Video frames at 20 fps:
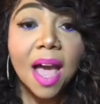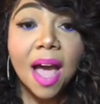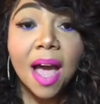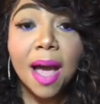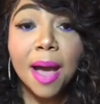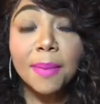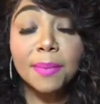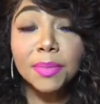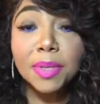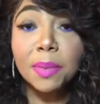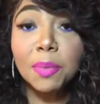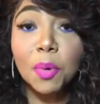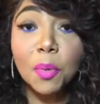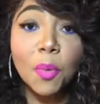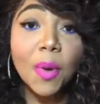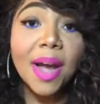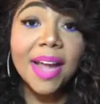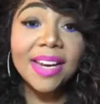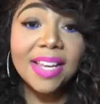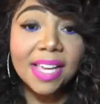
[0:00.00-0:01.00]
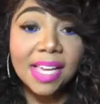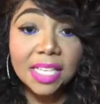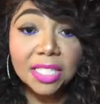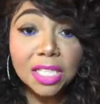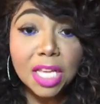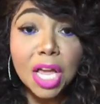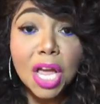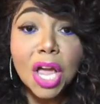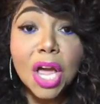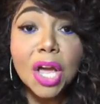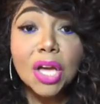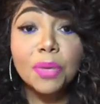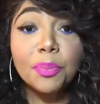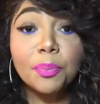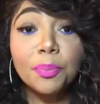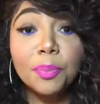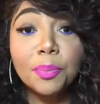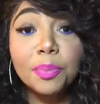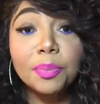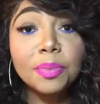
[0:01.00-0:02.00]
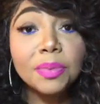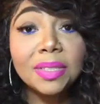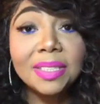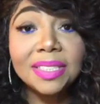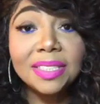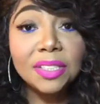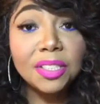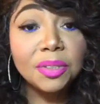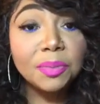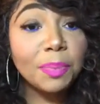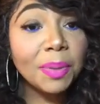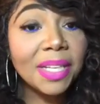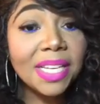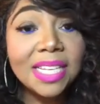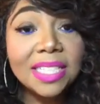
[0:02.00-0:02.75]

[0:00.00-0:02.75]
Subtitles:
Number 1 is, please